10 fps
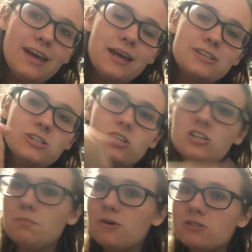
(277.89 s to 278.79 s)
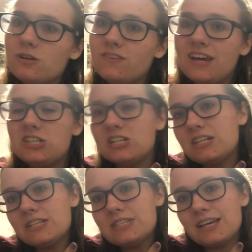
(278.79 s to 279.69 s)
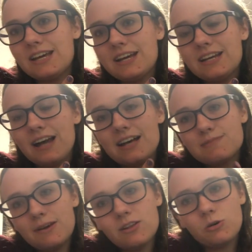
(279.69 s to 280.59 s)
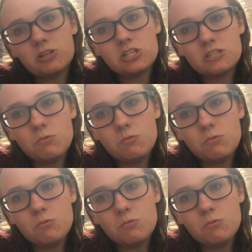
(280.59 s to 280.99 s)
and turn on your post notifications and ask me all the questions